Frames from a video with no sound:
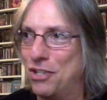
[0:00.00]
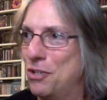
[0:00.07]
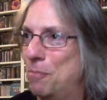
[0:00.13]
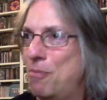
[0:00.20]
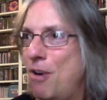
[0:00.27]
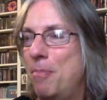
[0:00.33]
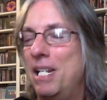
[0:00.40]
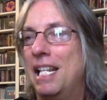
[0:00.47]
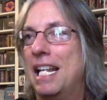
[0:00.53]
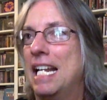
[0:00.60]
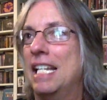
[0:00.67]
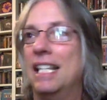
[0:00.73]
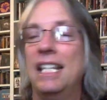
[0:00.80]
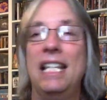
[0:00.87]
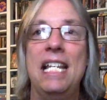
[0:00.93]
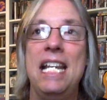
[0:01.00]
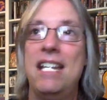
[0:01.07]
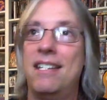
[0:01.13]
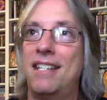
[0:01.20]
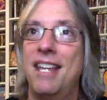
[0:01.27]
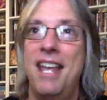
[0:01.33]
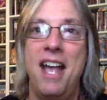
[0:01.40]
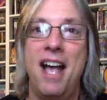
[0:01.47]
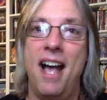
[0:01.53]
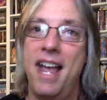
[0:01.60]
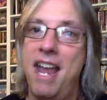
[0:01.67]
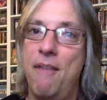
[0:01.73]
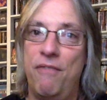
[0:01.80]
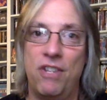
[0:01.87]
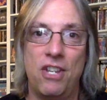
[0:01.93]
There's probably like at least a
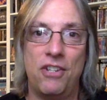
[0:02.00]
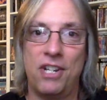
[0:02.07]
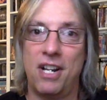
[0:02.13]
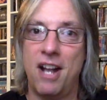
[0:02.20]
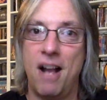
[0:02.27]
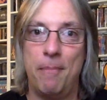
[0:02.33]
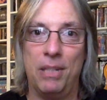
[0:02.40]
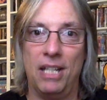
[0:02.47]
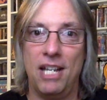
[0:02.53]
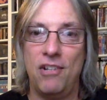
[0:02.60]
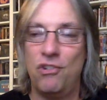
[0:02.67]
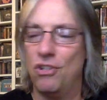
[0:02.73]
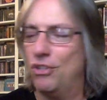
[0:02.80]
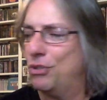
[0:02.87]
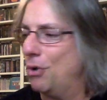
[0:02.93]
half a dozen compilations.